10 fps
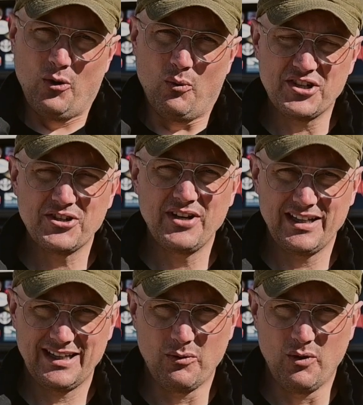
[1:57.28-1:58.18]
what you're
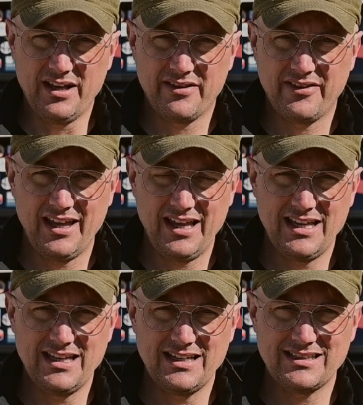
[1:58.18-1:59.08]
dealing with
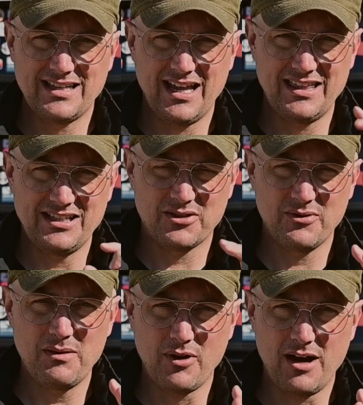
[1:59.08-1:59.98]
is these
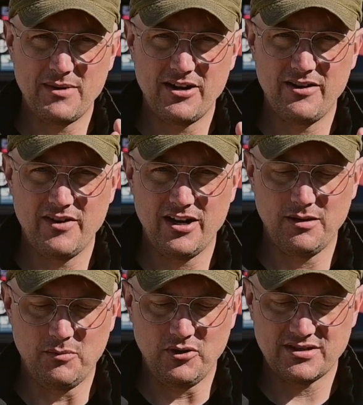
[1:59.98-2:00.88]
three primary
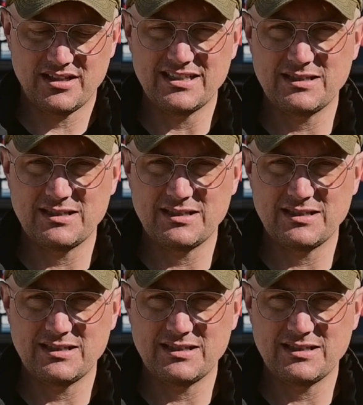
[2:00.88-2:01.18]
variables: the